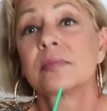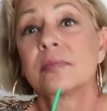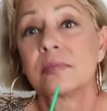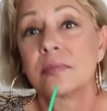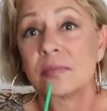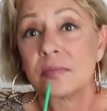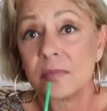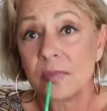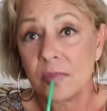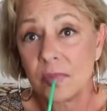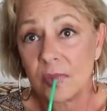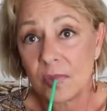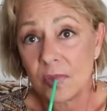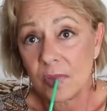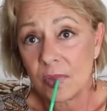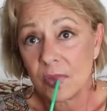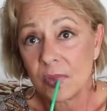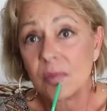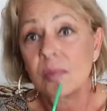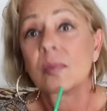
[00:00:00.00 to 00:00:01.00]
outside of
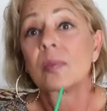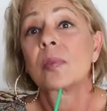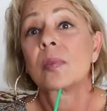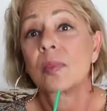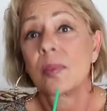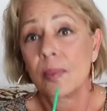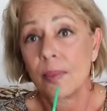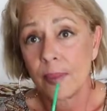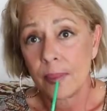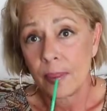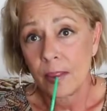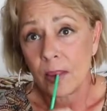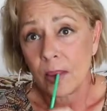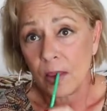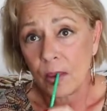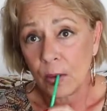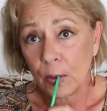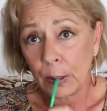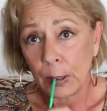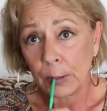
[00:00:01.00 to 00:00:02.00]
home, because our parents
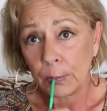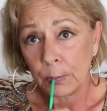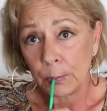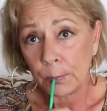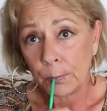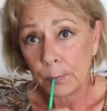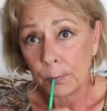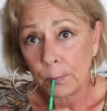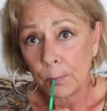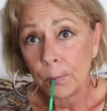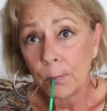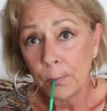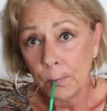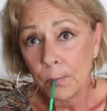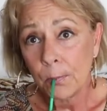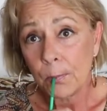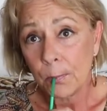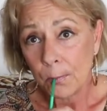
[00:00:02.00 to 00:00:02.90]
didn't understand that